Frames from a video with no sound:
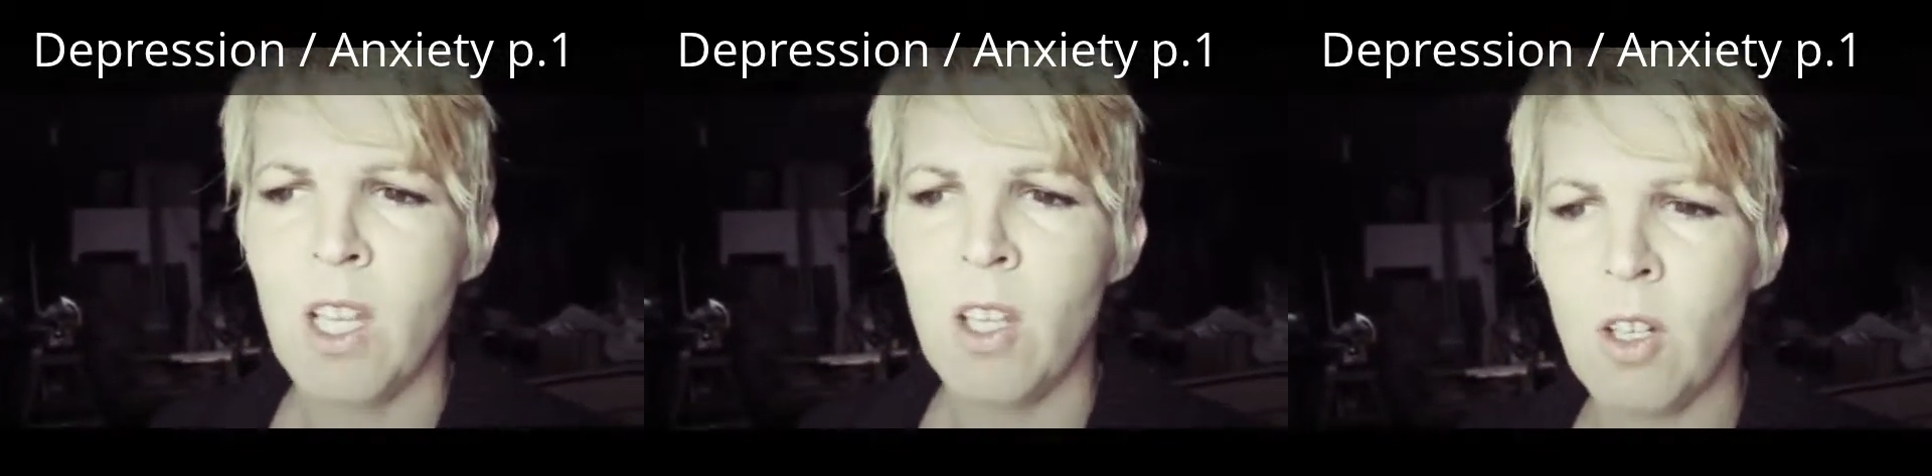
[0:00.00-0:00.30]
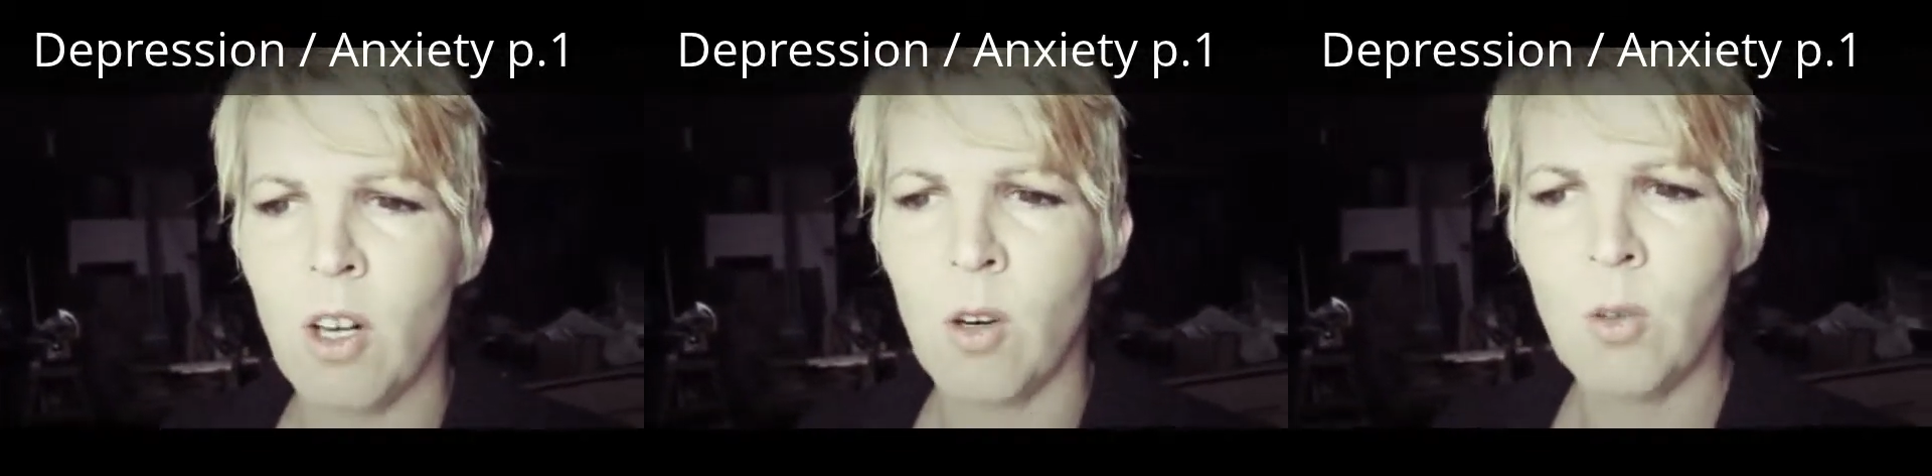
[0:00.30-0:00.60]

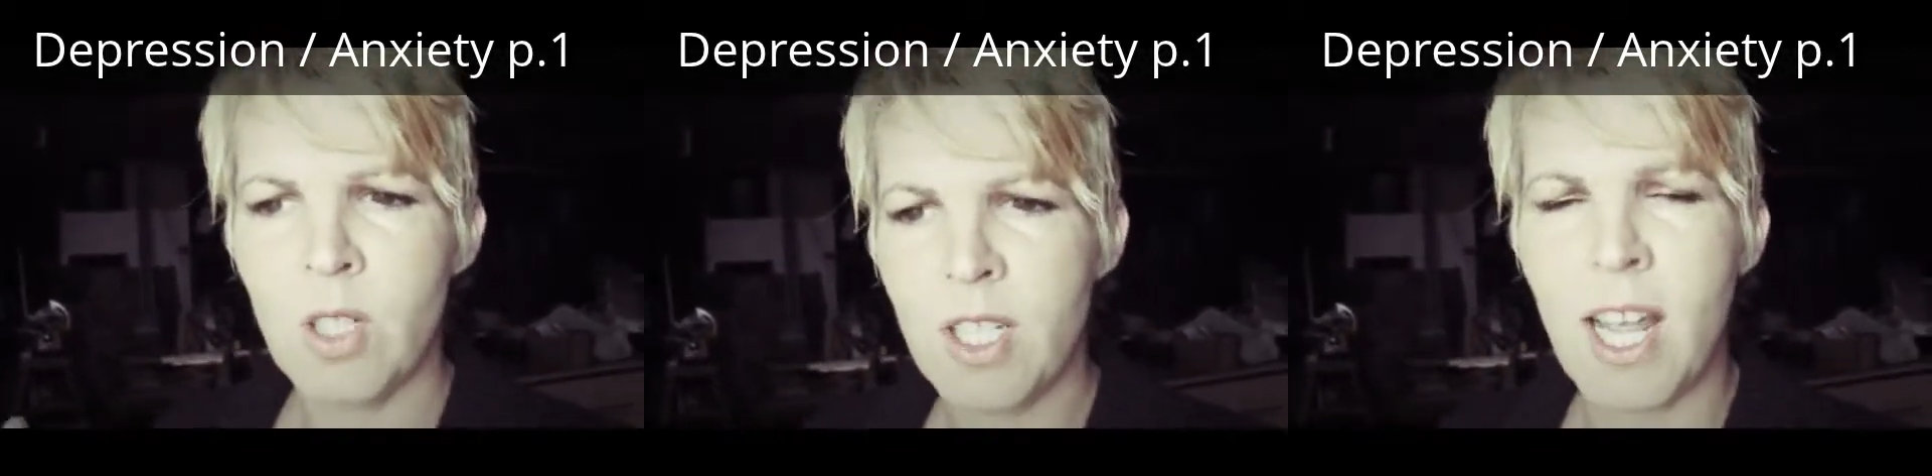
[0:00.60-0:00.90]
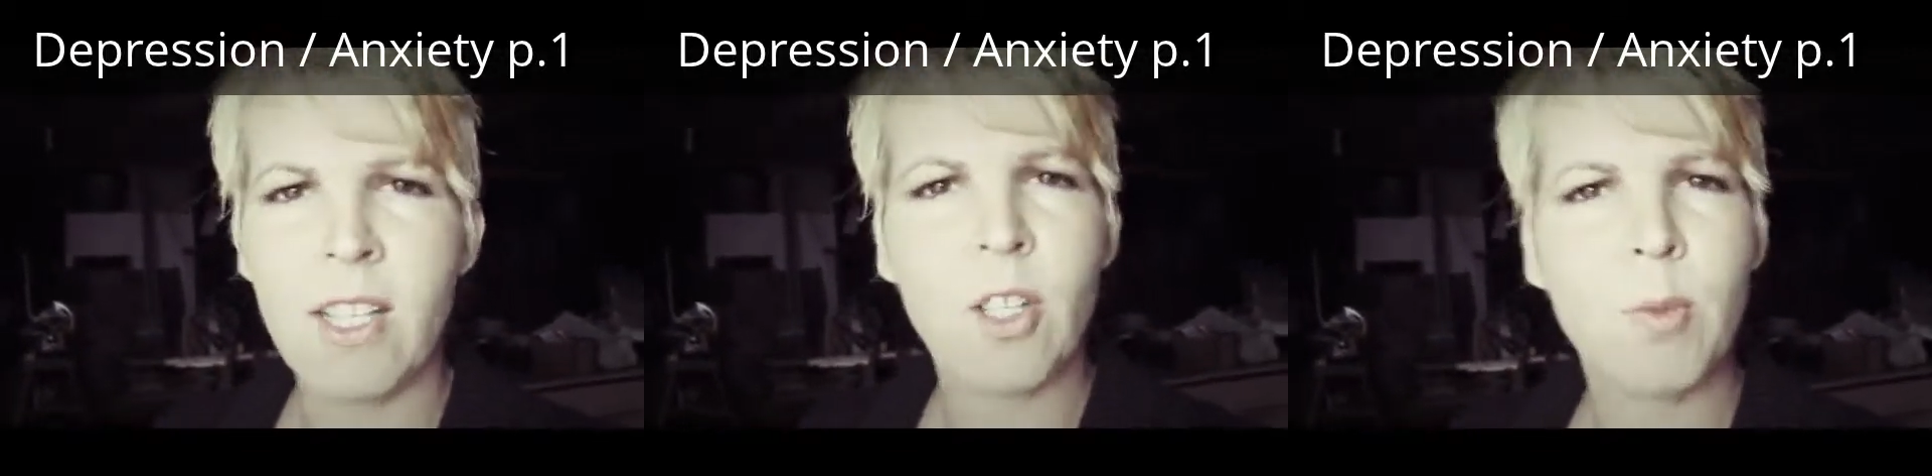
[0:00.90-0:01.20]
You know,
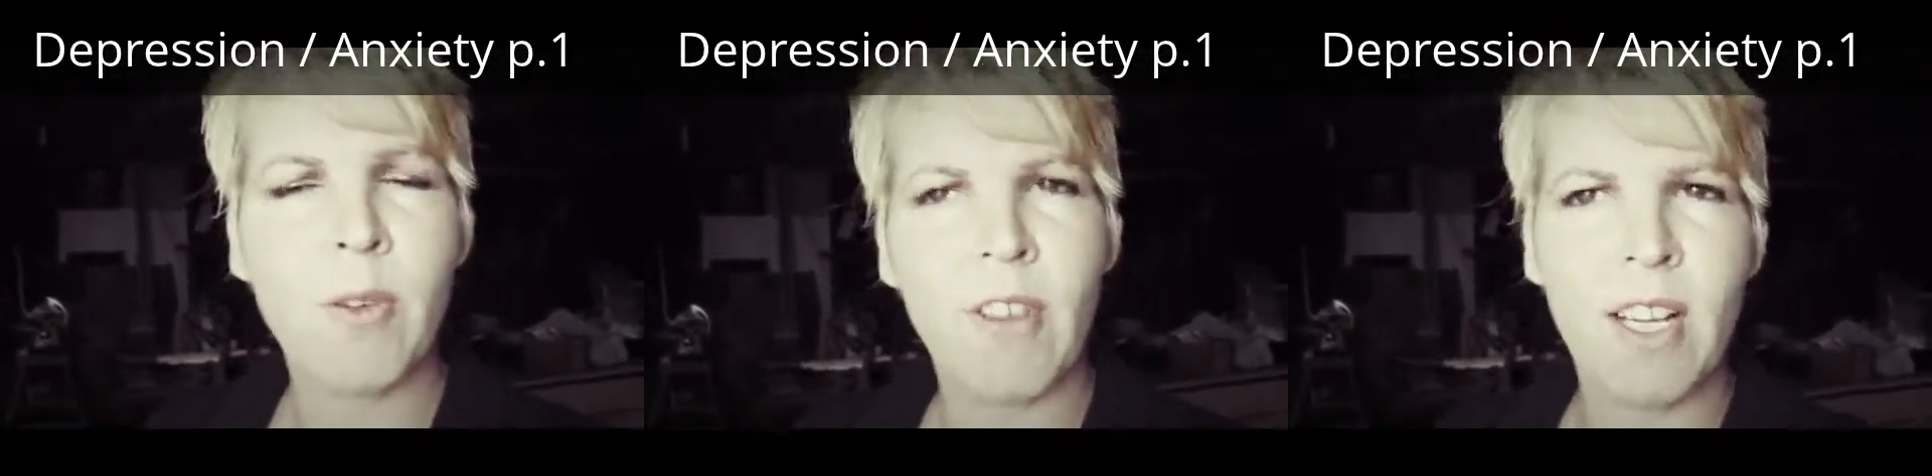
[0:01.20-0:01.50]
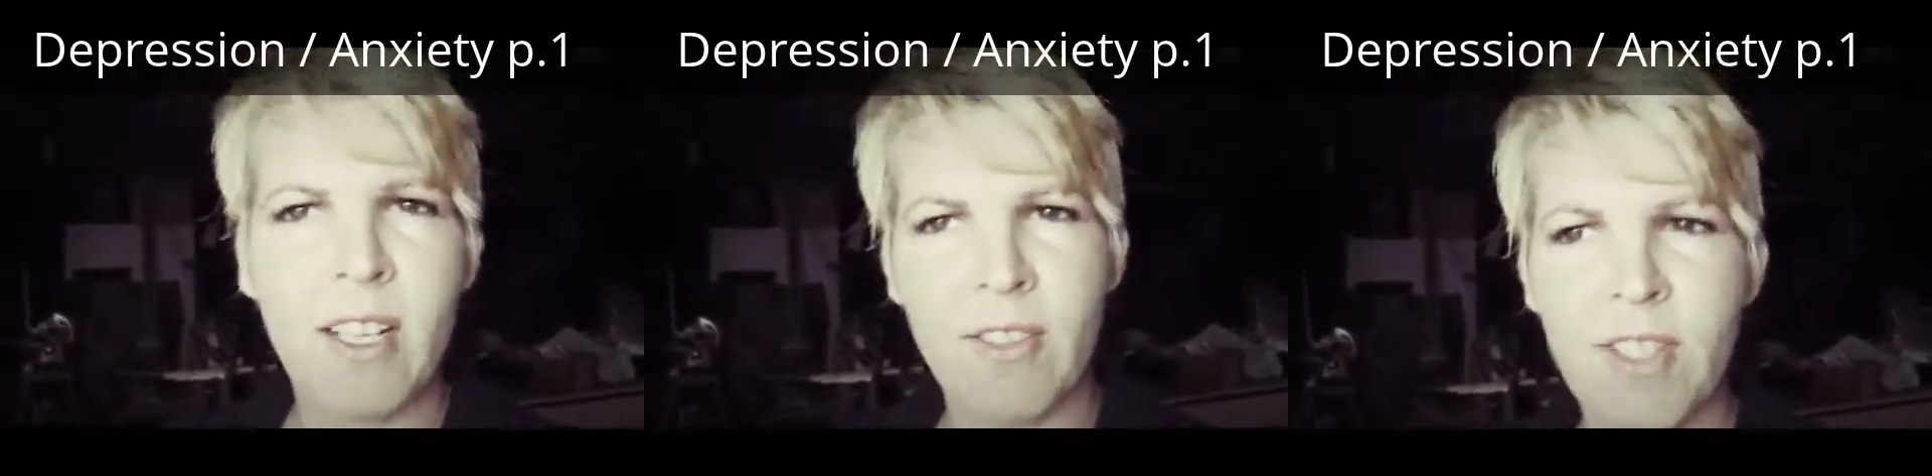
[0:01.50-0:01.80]
take those
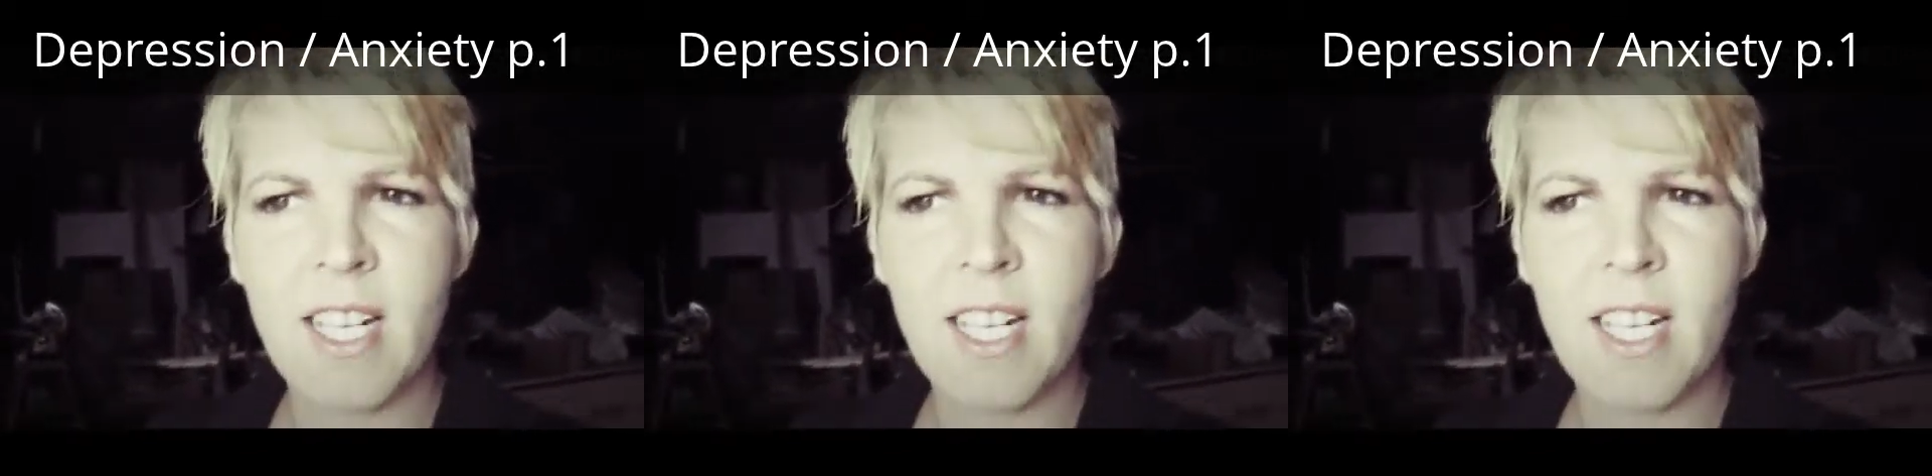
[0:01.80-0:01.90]
preventative